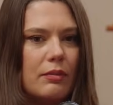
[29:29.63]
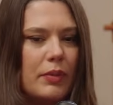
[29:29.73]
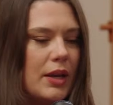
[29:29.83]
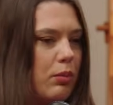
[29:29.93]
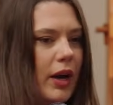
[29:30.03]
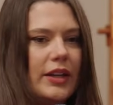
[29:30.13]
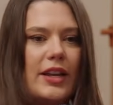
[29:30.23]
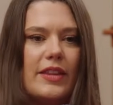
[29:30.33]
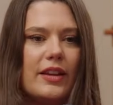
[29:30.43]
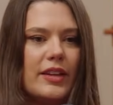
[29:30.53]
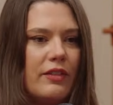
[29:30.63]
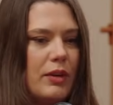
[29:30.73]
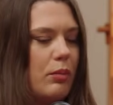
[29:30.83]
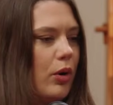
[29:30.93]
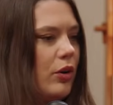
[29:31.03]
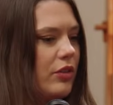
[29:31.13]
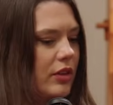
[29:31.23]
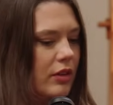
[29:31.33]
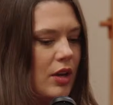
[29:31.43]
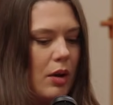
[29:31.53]
being pregnant and then giving birth
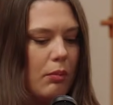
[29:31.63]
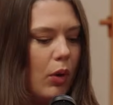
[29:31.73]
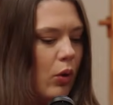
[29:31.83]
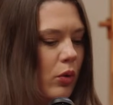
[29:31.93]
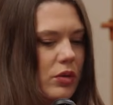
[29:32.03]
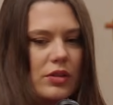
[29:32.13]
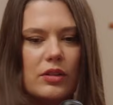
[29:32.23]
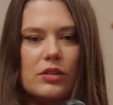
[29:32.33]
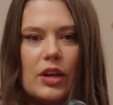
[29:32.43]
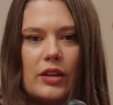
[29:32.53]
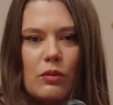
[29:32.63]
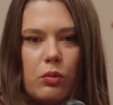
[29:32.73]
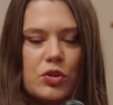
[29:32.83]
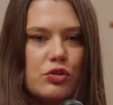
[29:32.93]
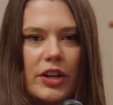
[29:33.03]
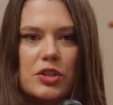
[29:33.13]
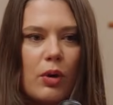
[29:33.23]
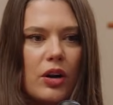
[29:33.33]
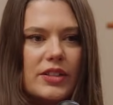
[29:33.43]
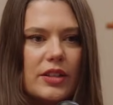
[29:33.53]
and moles and stretch
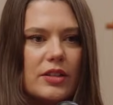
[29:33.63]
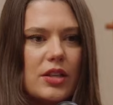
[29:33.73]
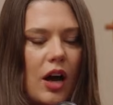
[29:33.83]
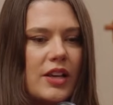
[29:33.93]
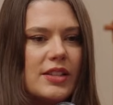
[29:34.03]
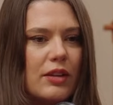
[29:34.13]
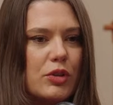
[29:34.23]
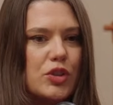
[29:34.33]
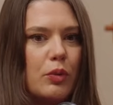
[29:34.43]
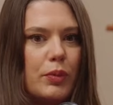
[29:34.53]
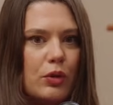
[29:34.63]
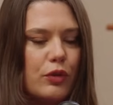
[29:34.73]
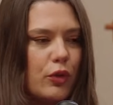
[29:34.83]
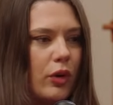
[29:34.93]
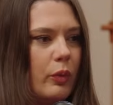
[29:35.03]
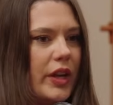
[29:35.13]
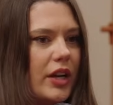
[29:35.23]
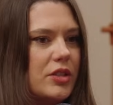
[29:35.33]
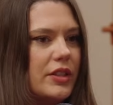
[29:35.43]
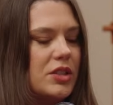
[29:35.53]
marks, and to us that was so beautiful, and we
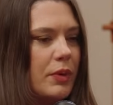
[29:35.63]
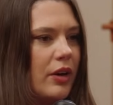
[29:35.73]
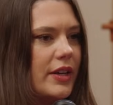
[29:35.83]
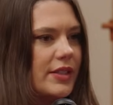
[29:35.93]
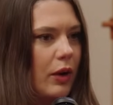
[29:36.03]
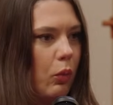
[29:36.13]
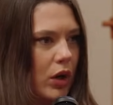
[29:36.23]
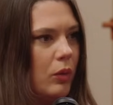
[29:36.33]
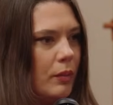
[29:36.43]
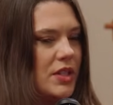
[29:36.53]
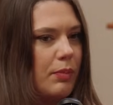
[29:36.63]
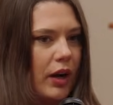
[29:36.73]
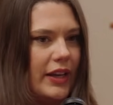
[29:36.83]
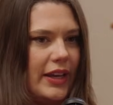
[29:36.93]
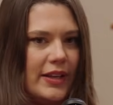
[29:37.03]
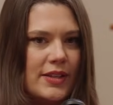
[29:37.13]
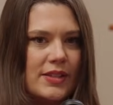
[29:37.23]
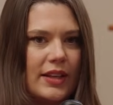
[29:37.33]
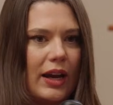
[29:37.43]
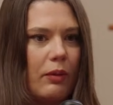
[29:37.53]
got to experience like what a woman's body
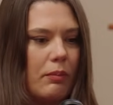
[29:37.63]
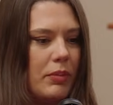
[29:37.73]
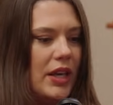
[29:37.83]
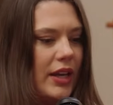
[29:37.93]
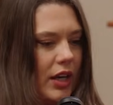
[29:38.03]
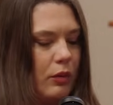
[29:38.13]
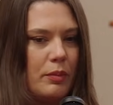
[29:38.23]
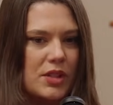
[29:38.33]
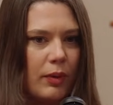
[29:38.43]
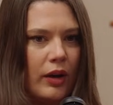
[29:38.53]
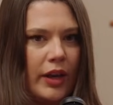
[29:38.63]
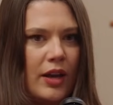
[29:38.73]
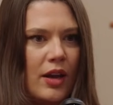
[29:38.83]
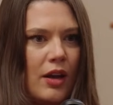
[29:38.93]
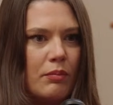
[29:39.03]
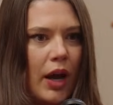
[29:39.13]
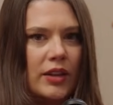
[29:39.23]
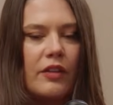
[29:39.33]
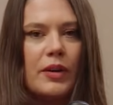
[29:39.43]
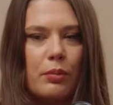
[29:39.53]
is. And now being in a woman's body, I
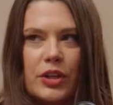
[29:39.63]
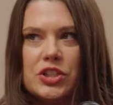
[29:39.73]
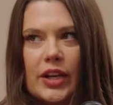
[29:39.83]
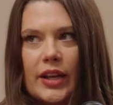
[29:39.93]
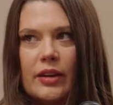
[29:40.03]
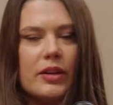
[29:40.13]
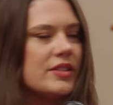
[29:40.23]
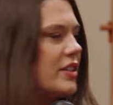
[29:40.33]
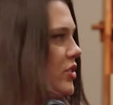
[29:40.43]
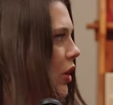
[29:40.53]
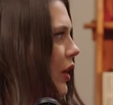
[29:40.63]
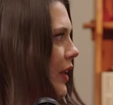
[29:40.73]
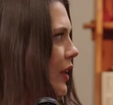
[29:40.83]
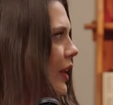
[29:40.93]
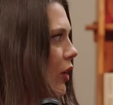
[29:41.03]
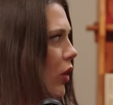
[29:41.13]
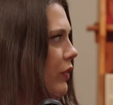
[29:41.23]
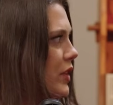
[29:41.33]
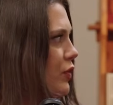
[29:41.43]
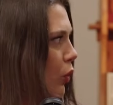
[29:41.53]
love and appreciate it because I saw it in all
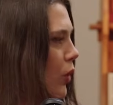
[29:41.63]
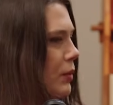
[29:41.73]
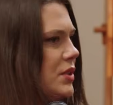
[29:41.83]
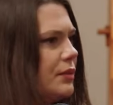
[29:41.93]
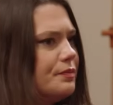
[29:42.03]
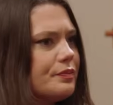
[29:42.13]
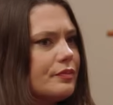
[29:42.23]
of its forms.